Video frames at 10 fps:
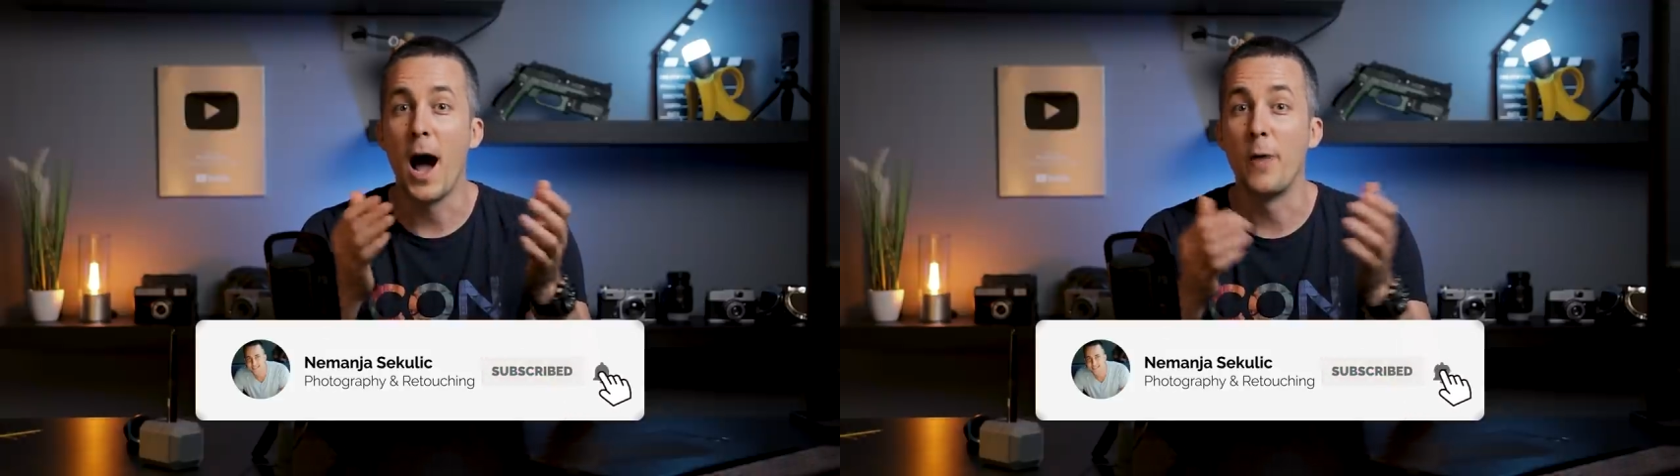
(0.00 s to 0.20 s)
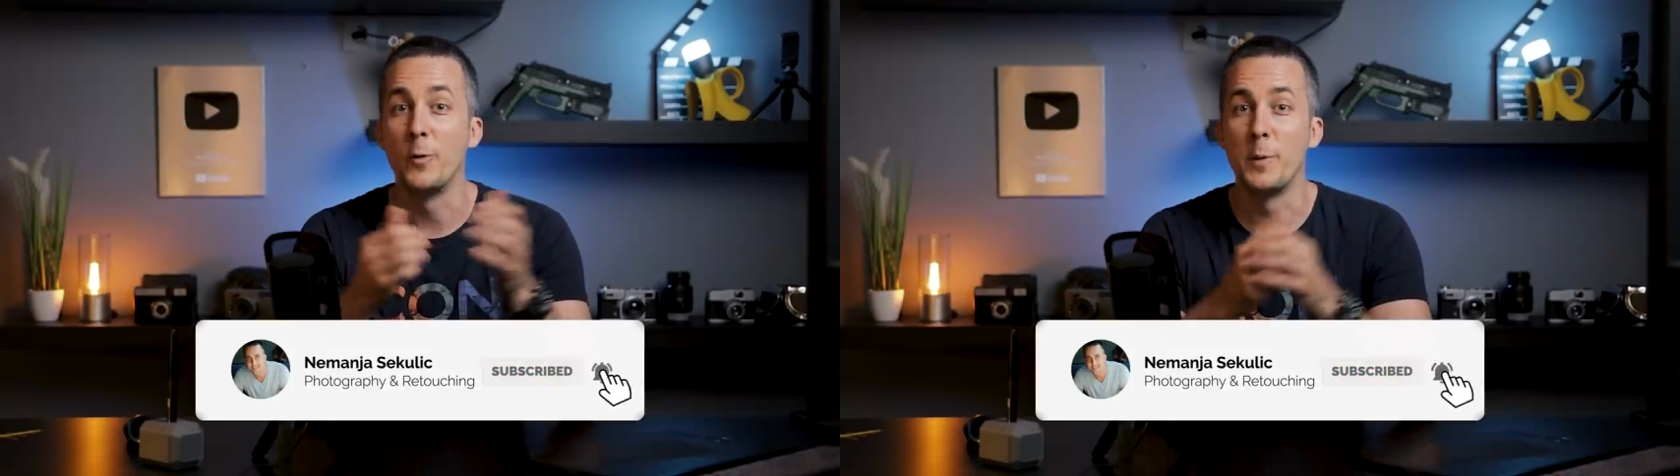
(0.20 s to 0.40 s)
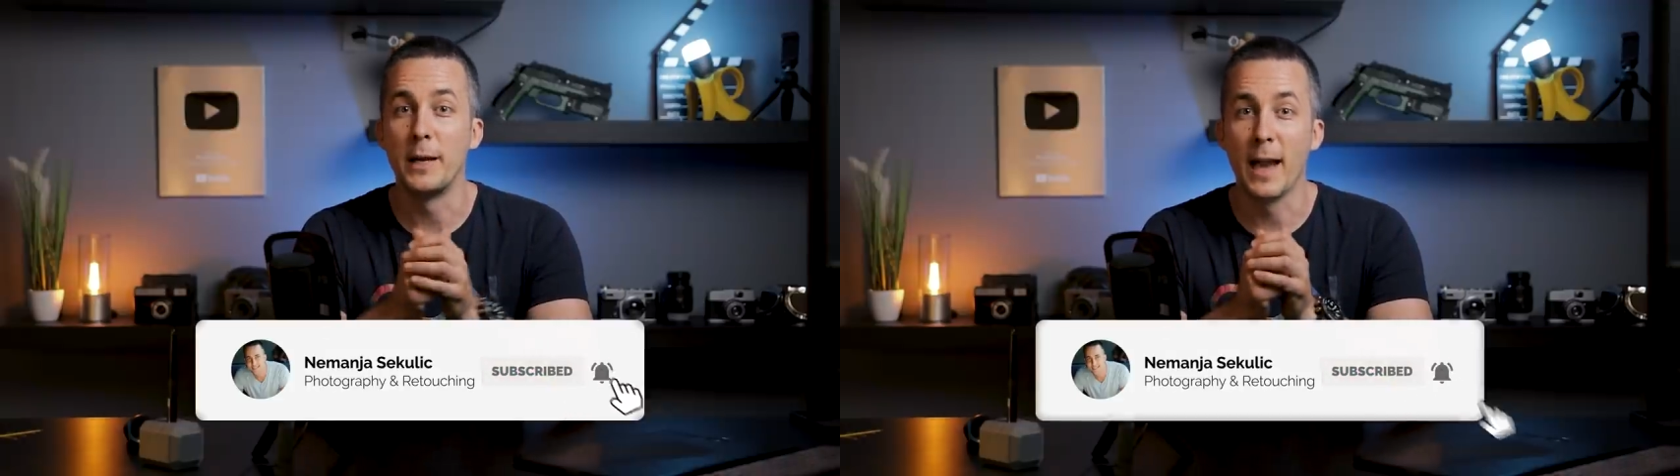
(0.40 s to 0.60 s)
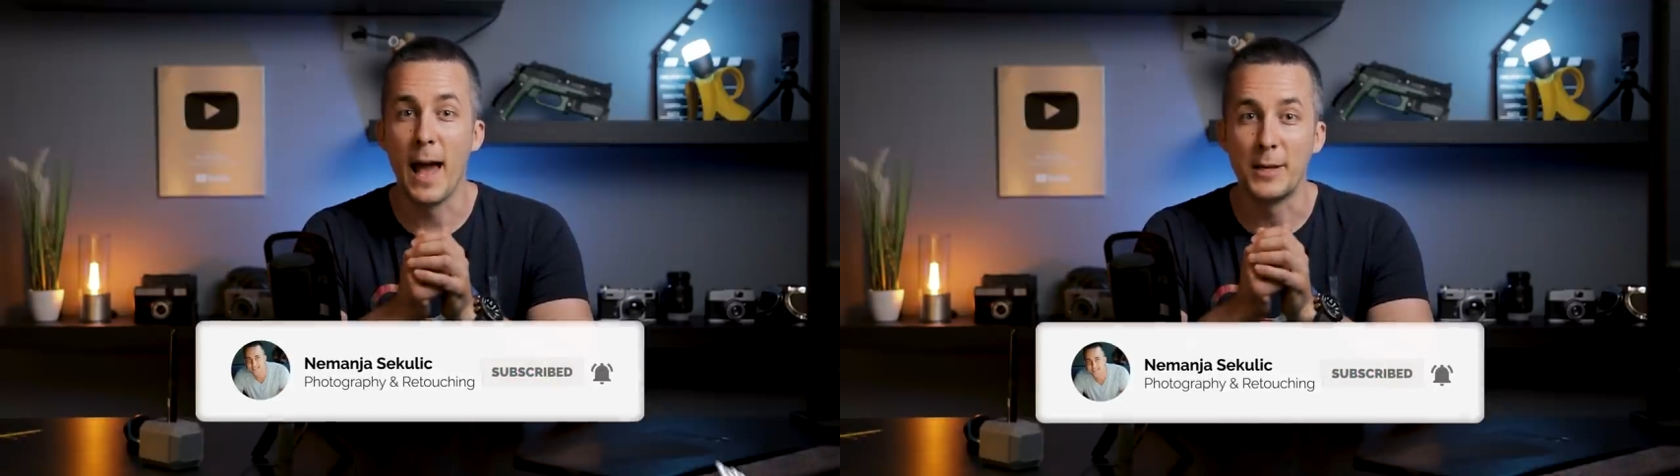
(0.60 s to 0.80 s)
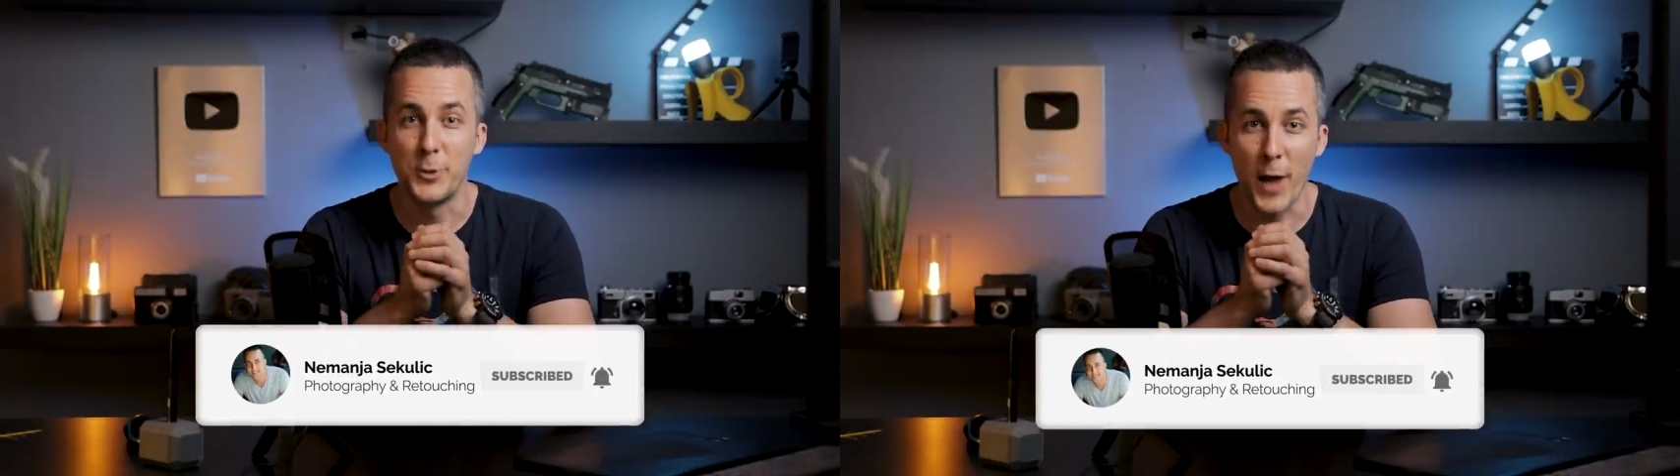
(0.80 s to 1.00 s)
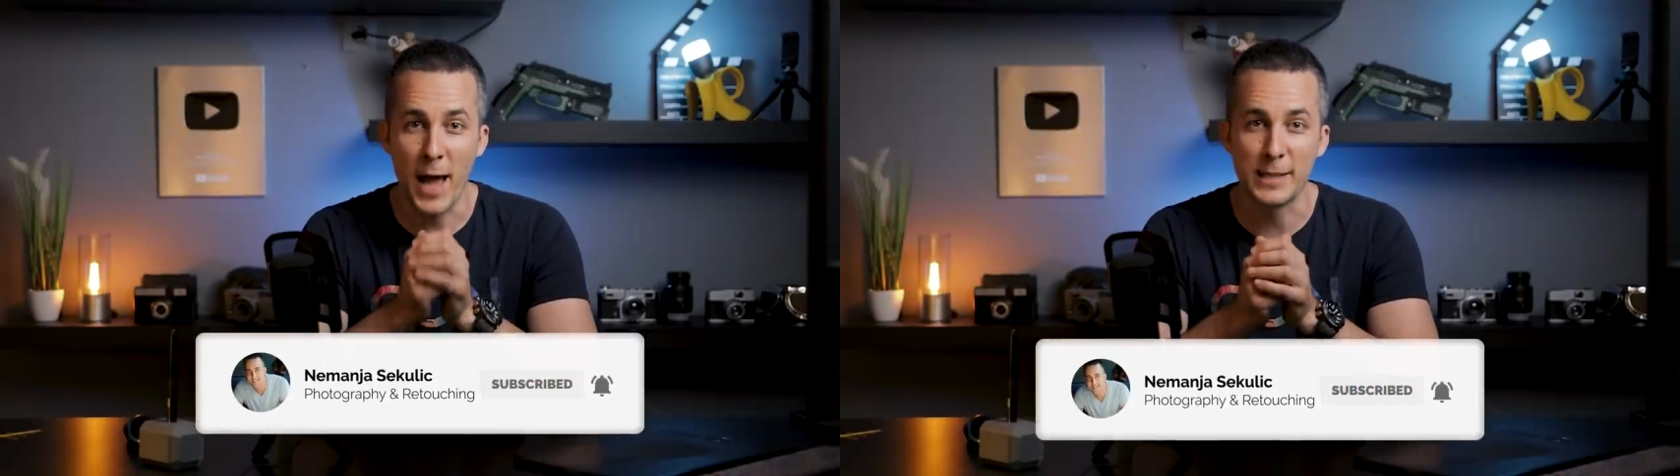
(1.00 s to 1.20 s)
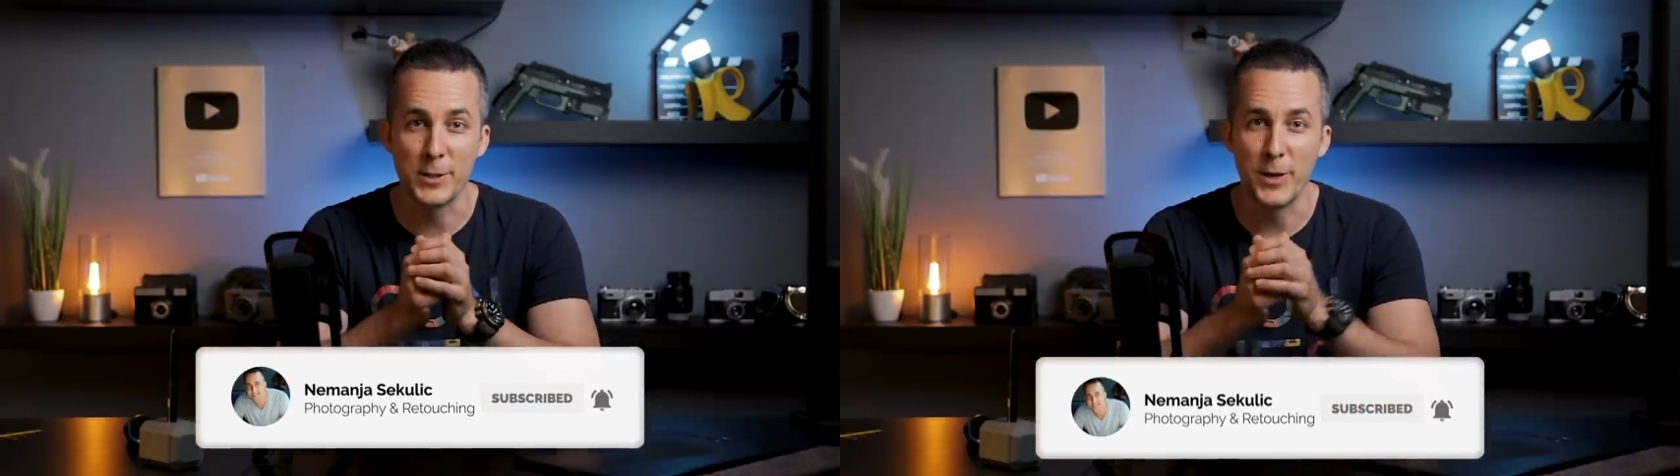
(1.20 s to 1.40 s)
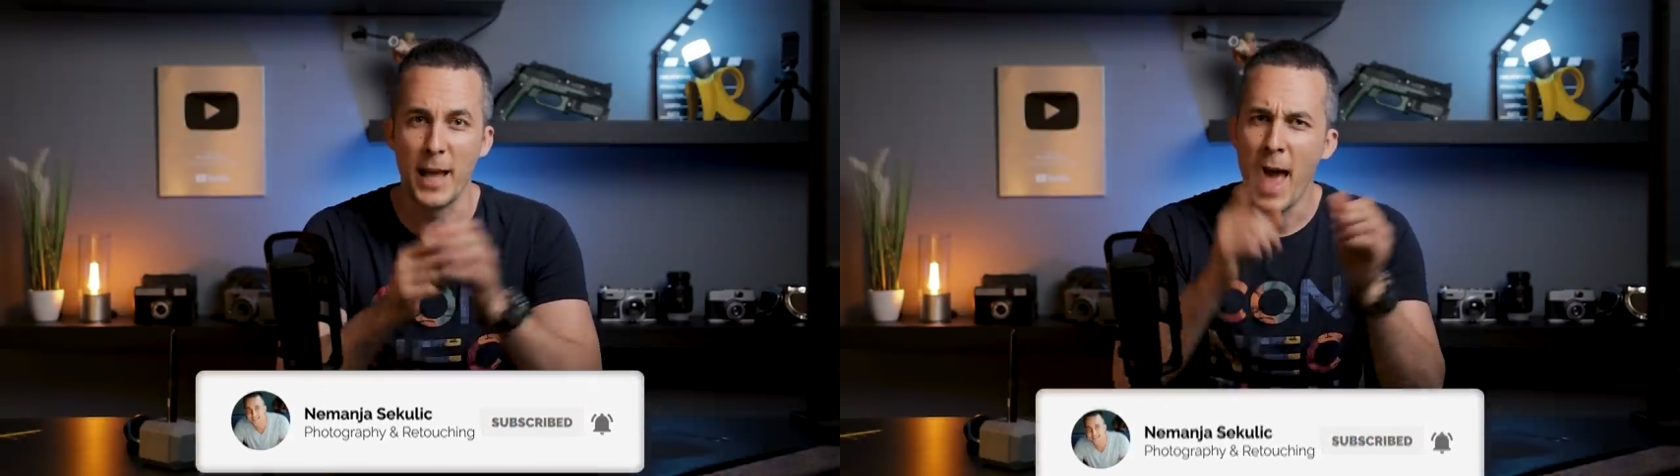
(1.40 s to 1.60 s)
I will be glad to
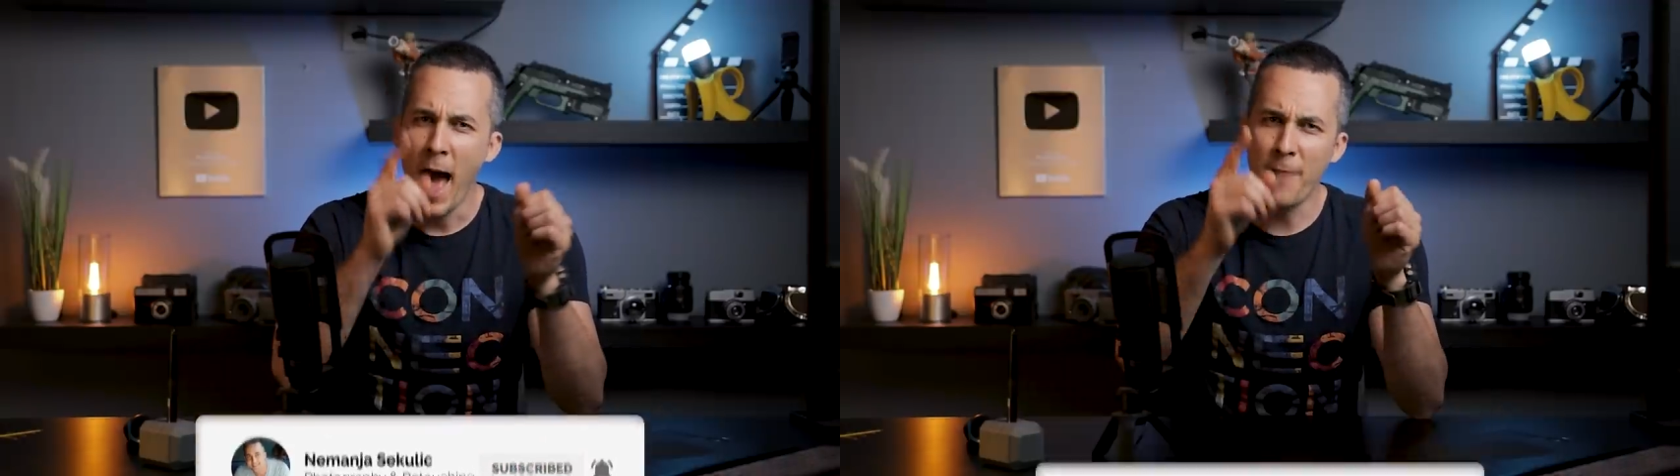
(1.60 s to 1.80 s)
answer it.